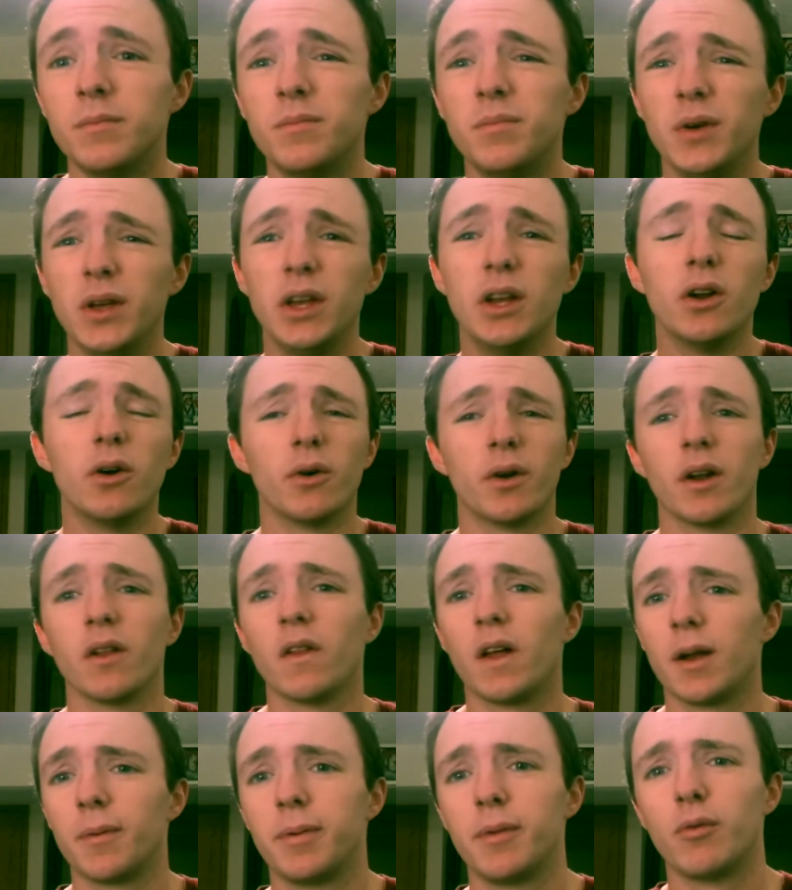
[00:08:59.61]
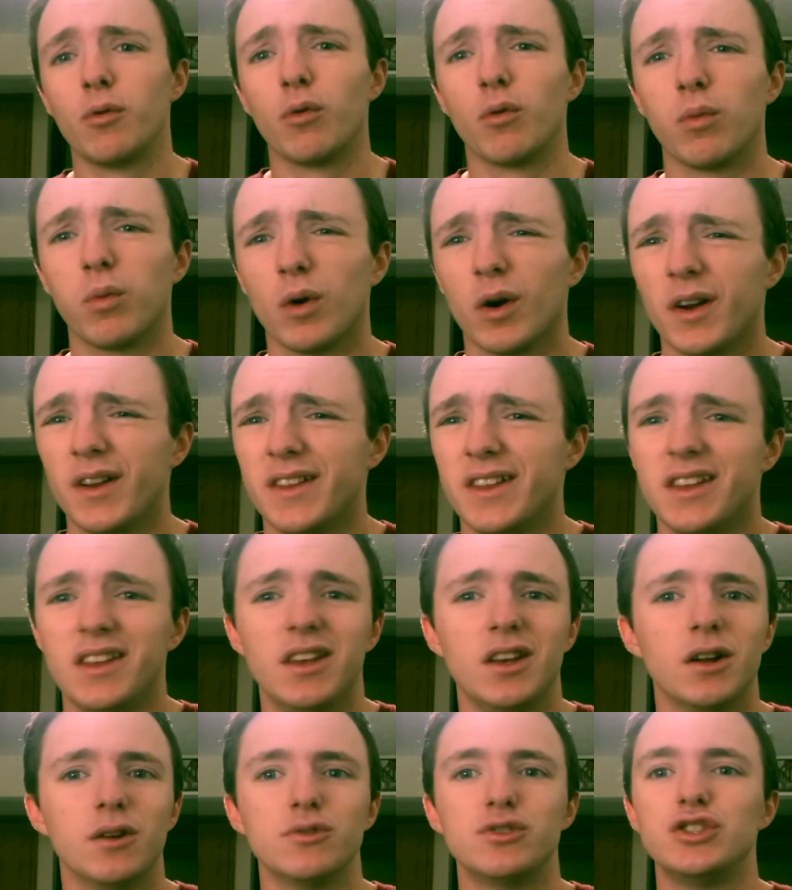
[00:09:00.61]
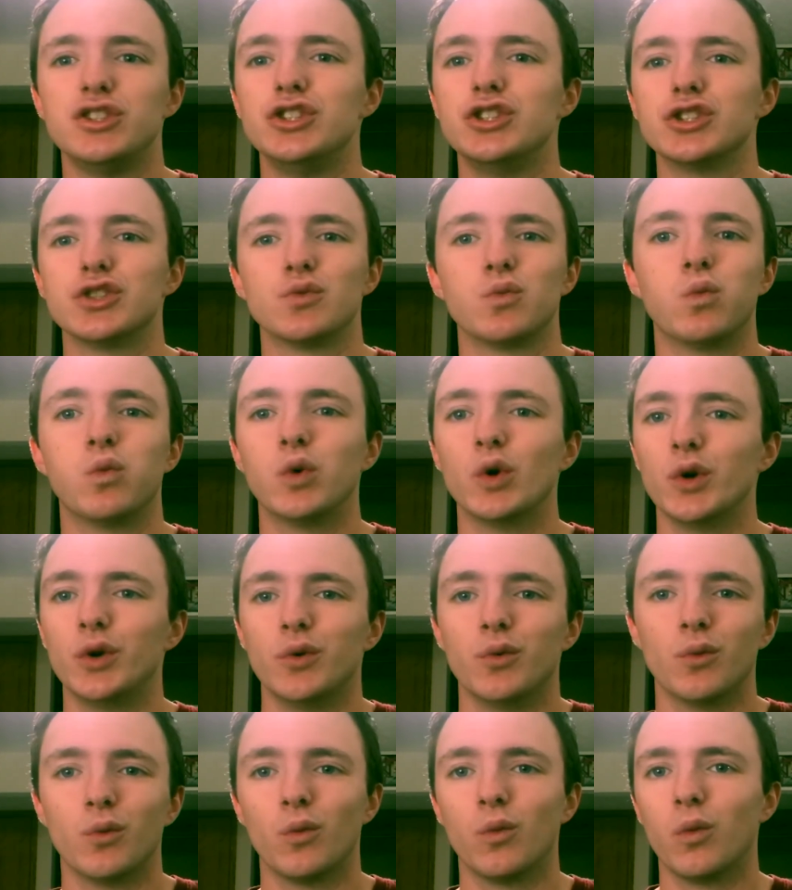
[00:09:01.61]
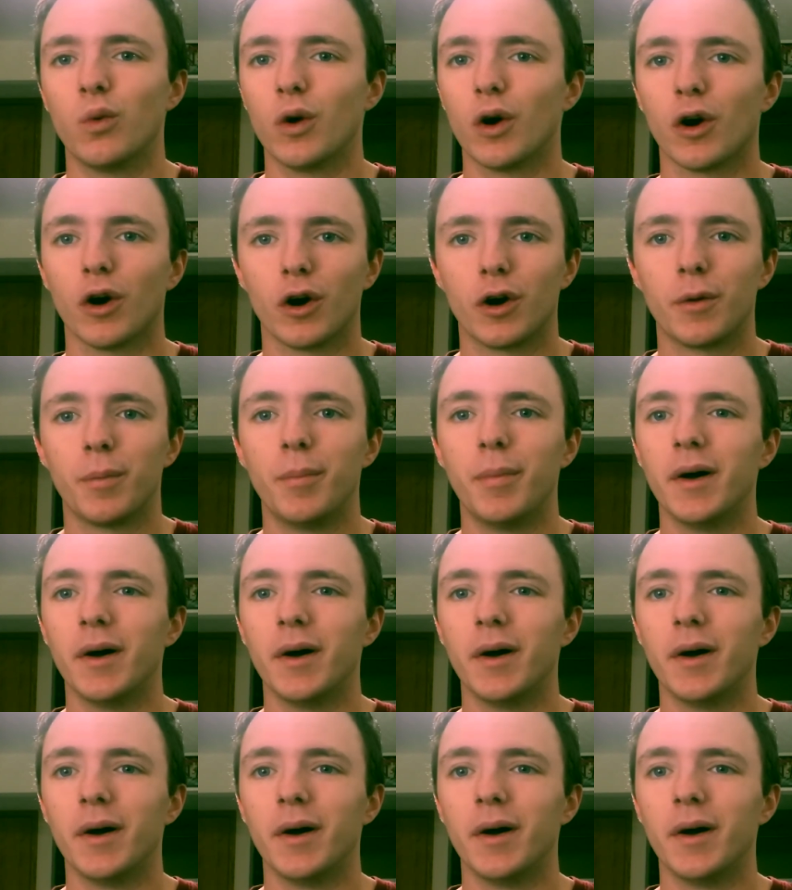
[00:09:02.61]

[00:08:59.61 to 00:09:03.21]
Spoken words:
But, you know, and a lot of people were worried that, you know, she just wouldn't work.